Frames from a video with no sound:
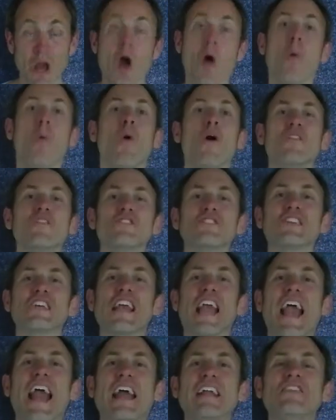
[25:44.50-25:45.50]
Once
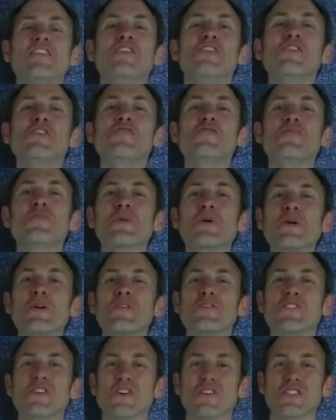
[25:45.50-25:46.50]
again, you've
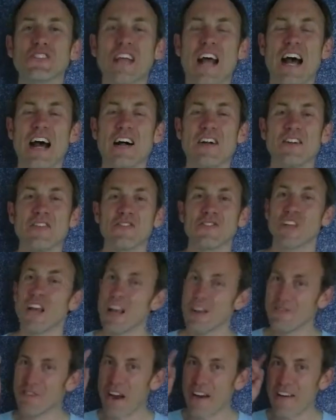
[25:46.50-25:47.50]
proved yourselves
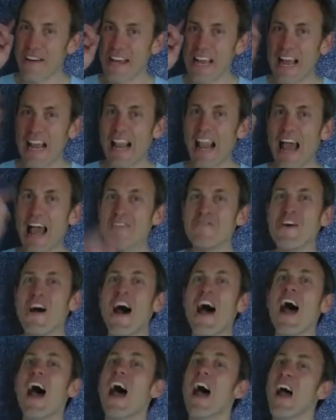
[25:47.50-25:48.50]
very
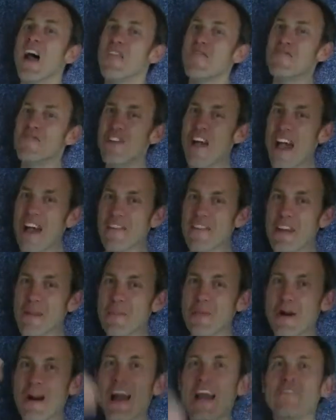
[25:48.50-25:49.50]
clever, very
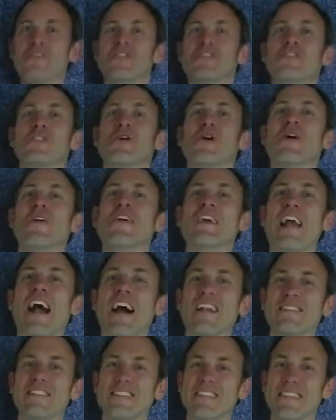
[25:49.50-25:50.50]
brave story
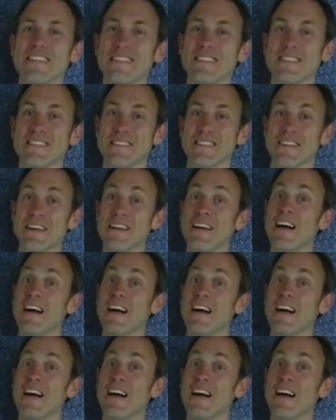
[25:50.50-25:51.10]
hunters.